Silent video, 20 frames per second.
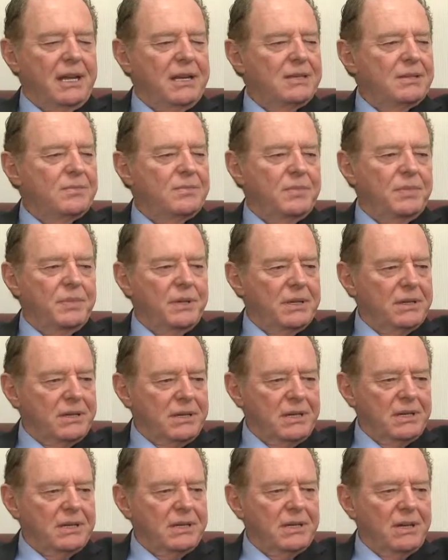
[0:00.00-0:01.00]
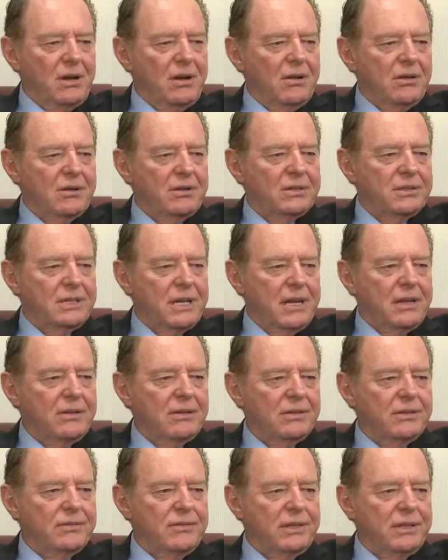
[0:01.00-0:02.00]
has billion-dollar
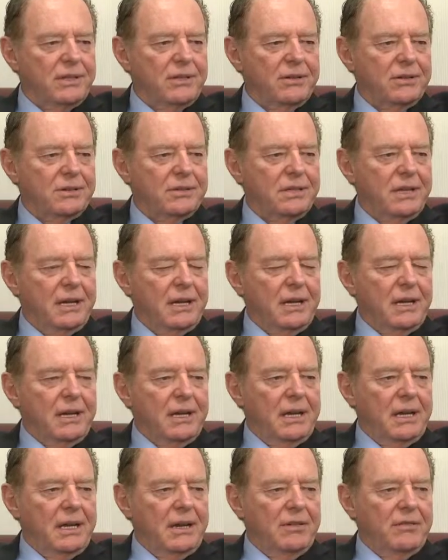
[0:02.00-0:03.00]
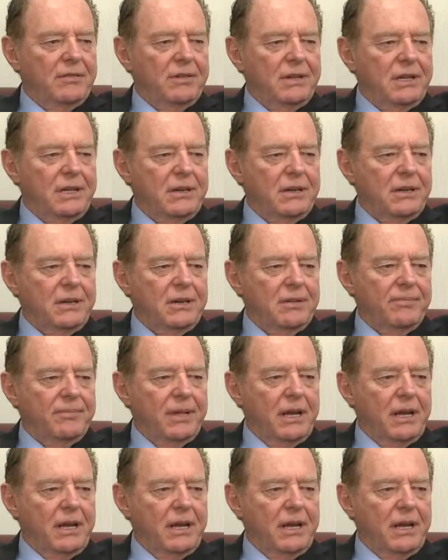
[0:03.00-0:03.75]
sales figures every year